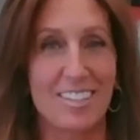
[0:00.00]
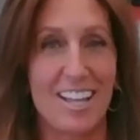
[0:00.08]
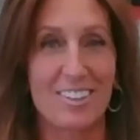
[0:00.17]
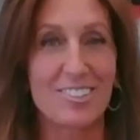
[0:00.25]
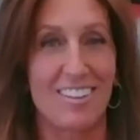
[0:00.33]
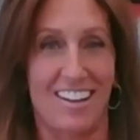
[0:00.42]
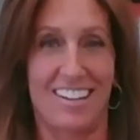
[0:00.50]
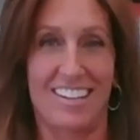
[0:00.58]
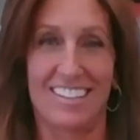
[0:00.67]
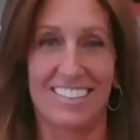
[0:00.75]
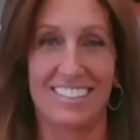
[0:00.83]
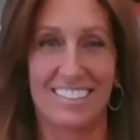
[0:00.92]
that look
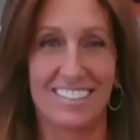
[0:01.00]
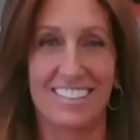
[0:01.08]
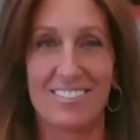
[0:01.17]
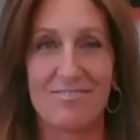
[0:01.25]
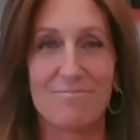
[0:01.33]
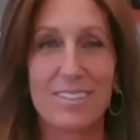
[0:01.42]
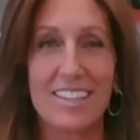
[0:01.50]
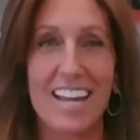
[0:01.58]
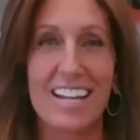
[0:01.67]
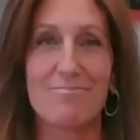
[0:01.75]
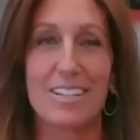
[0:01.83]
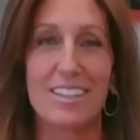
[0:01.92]
like? And put
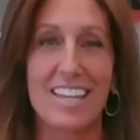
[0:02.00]
that, put